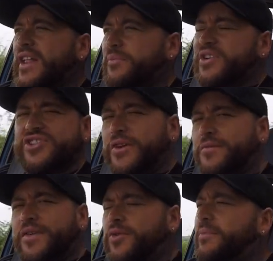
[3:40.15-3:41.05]
I just don't
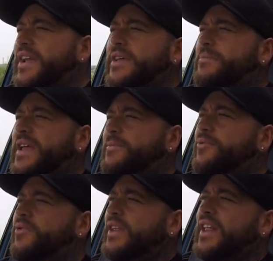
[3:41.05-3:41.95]
feel many
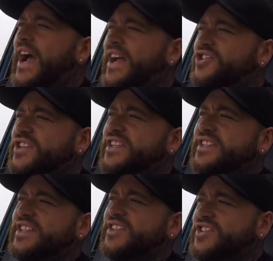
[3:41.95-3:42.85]
people actually
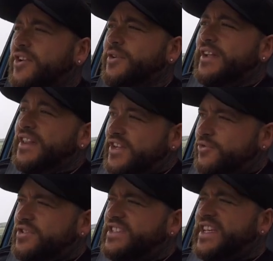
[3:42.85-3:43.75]
did it. So
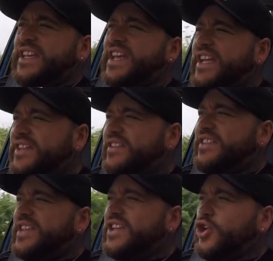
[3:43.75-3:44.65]
you'll see in
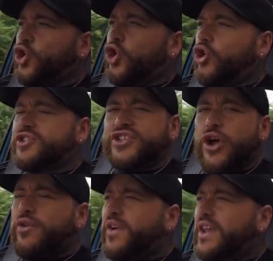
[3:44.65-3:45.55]
the glossed
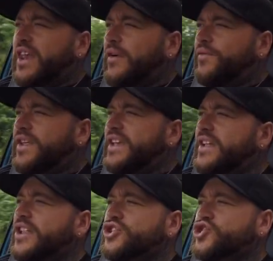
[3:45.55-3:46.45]
over lovely
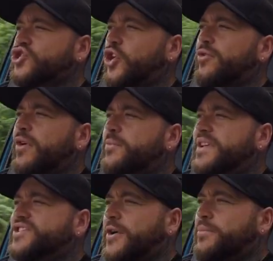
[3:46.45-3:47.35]
slow-mo
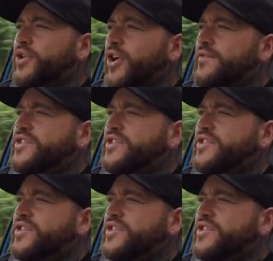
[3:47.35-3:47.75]
bits that I'm putting over the